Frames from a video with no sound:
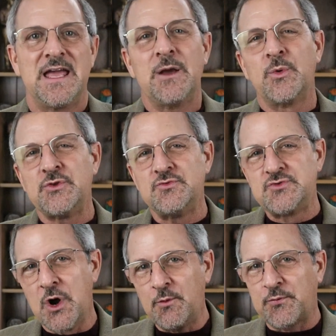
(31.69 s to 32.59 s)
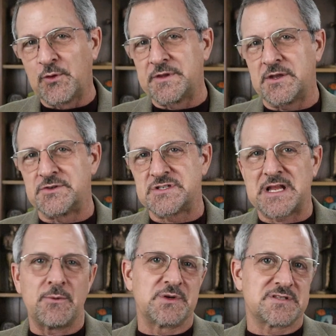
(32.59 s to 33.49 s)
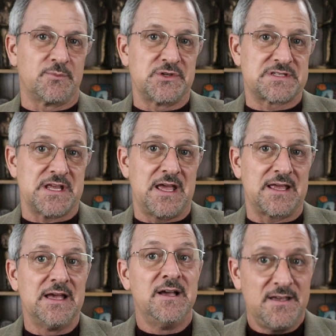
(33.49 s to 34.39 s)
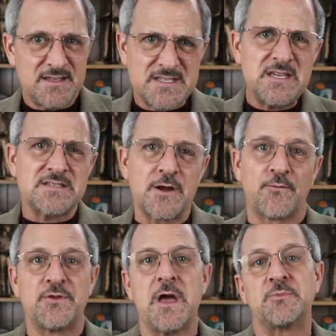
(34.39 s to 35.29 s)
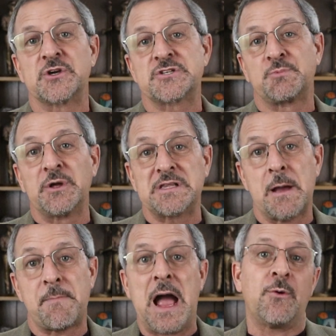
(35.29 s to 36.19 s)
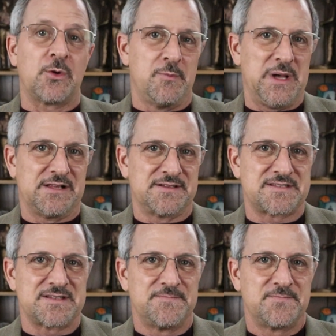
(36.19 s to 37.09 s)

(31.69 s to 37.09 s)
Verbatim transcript: And when you don't fully understand what someone's saying, it's easier for them to exploit that power imbalance.